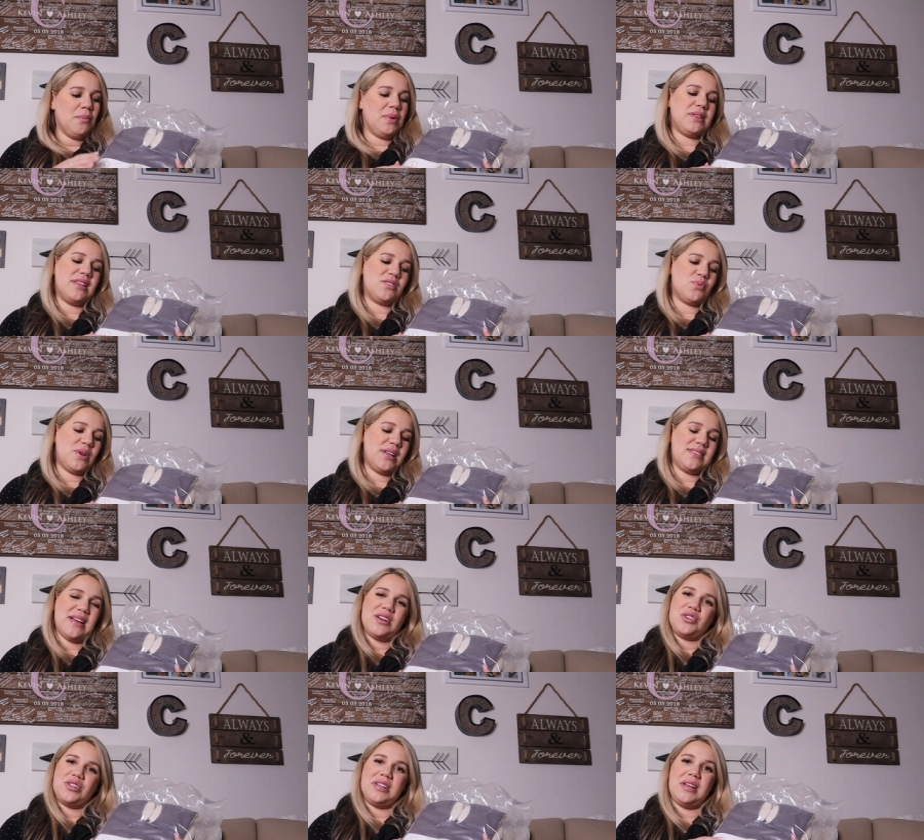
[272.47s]
but this one is
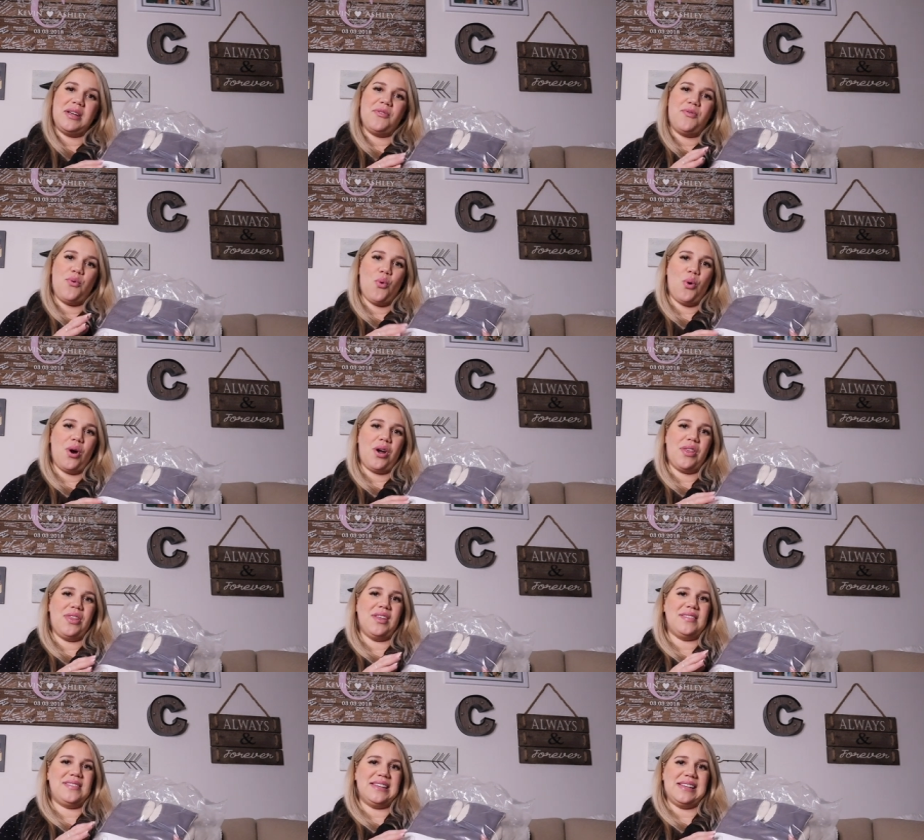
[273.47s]
actually for
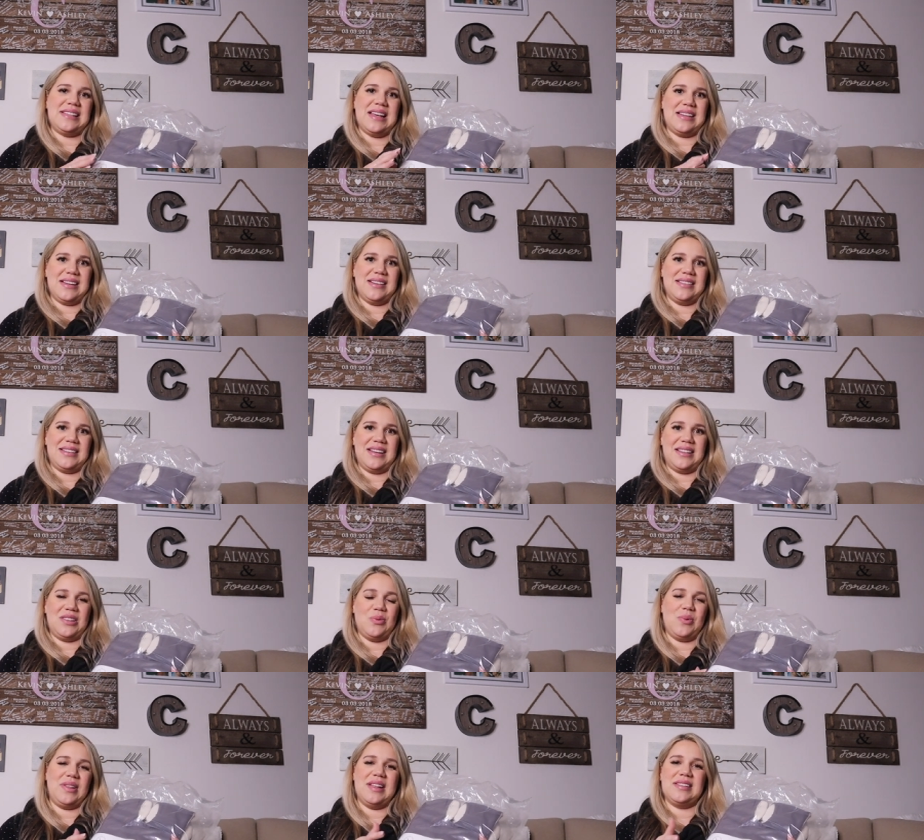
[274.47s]
the seat that doesn't,
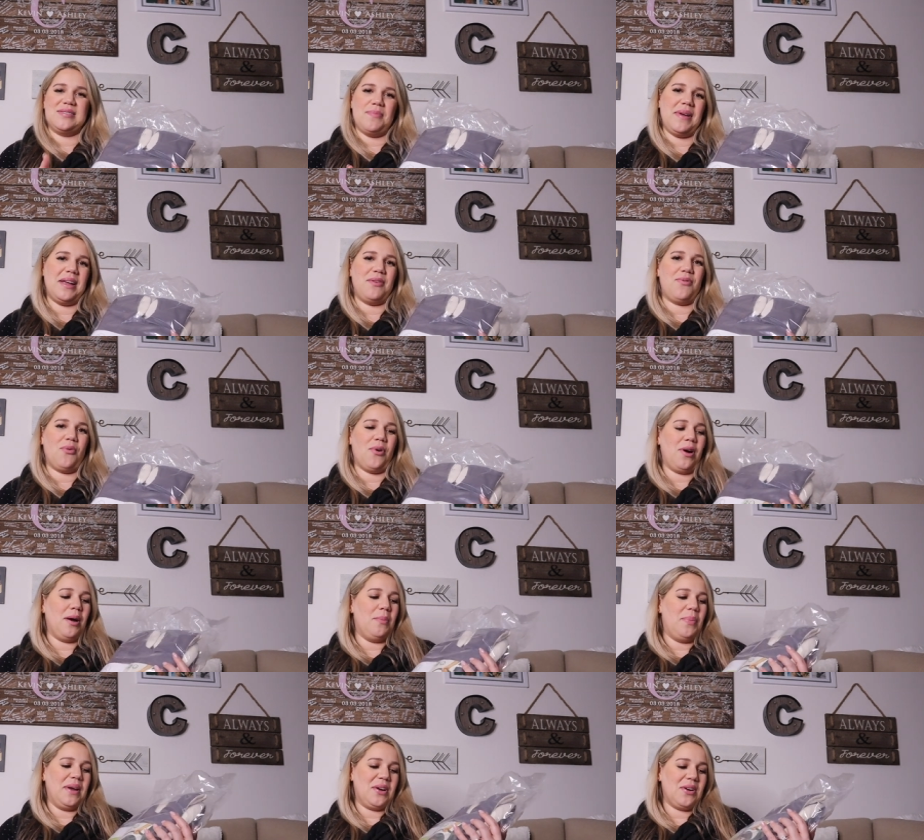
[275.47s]
the one that's made for
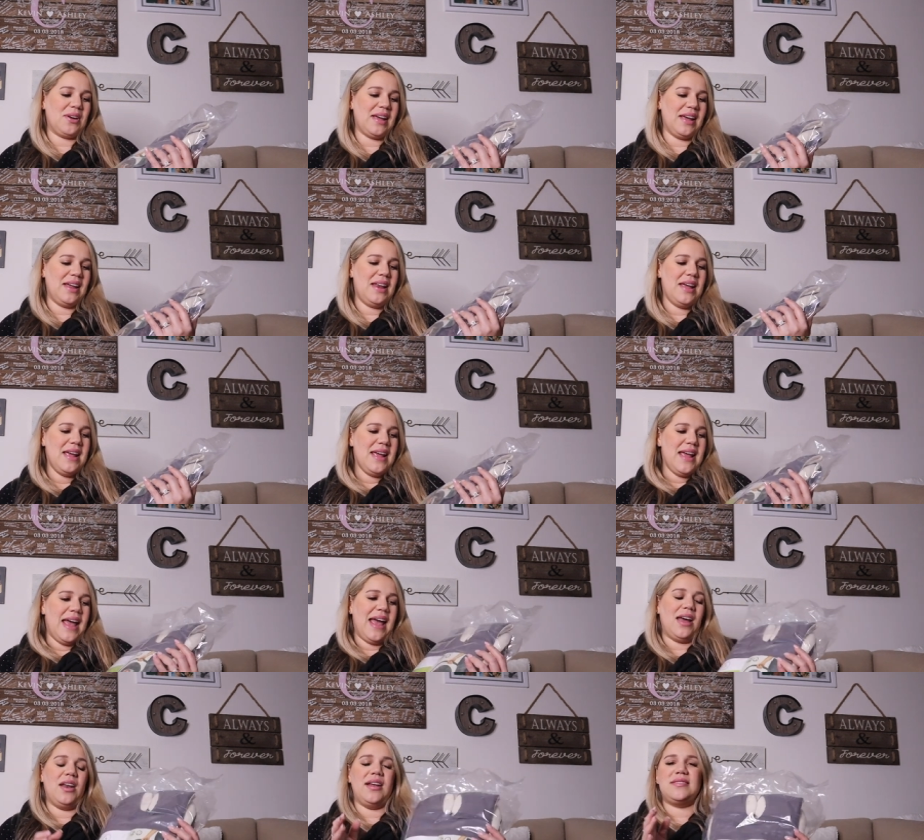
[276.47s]
a bigger kid.
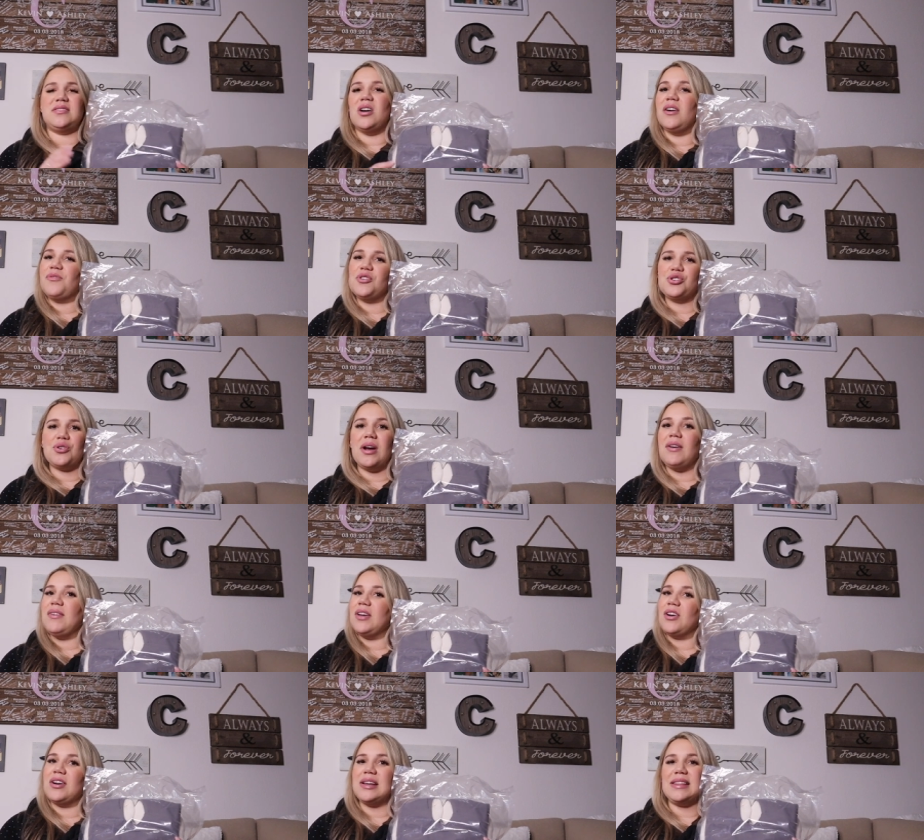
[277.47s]
And it's not for
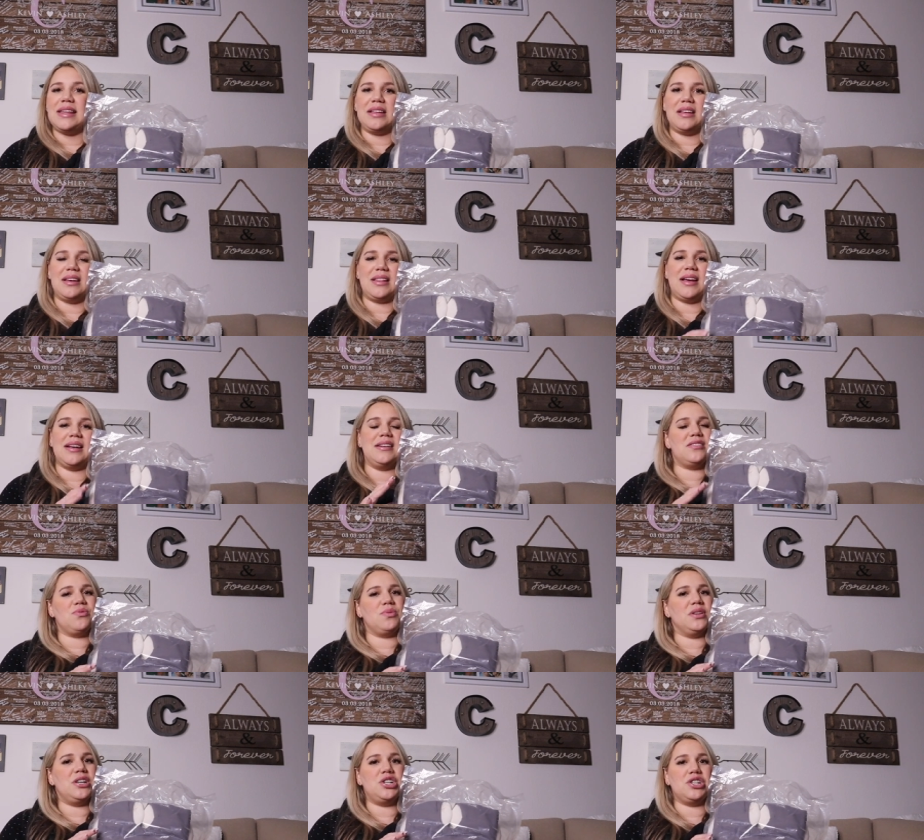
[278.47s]
driving or anything like that. It's
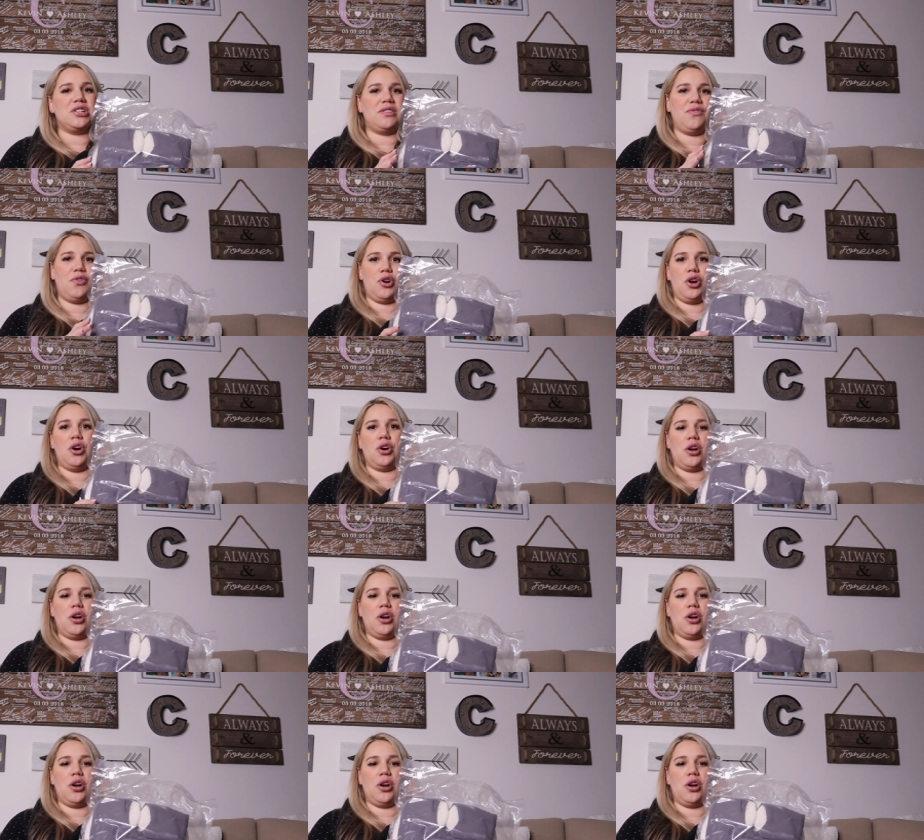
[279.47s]
really just for her